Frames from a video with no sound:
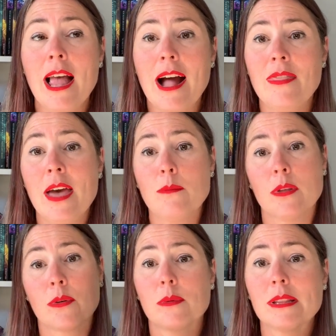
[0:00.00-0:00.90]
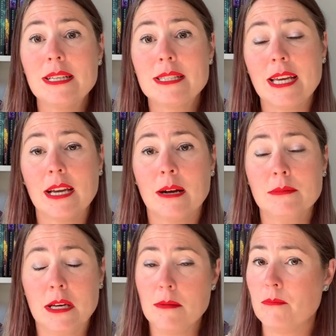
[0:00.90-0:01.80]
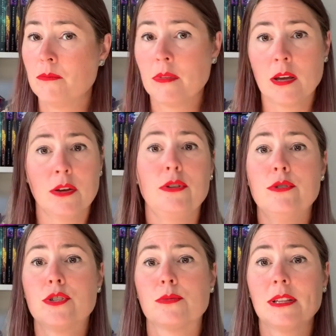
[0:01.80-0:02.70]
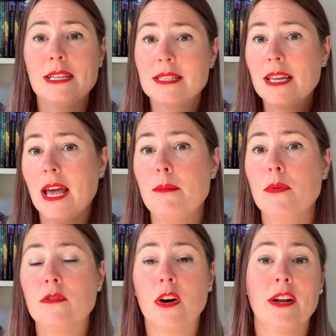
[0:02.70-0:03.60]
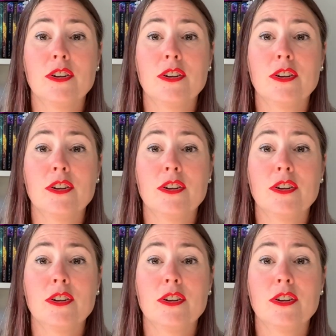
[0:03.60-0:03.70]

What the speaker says: And then when the release date comes up, you just release it and move on.